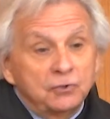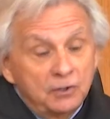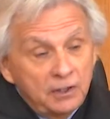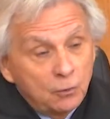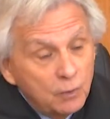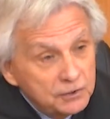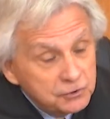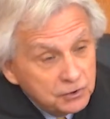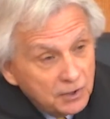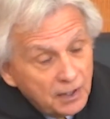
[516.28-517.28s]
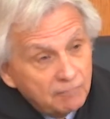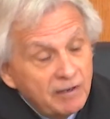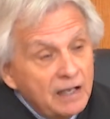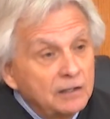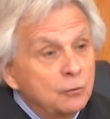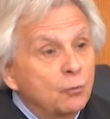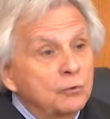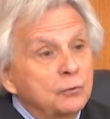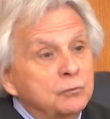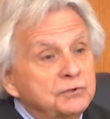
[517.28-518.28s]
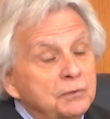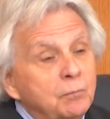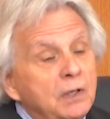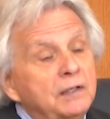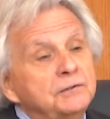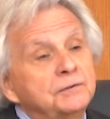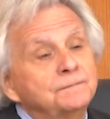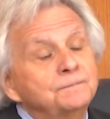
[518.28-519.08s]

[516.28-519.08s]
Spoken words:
Is there any question that a valid order was in place?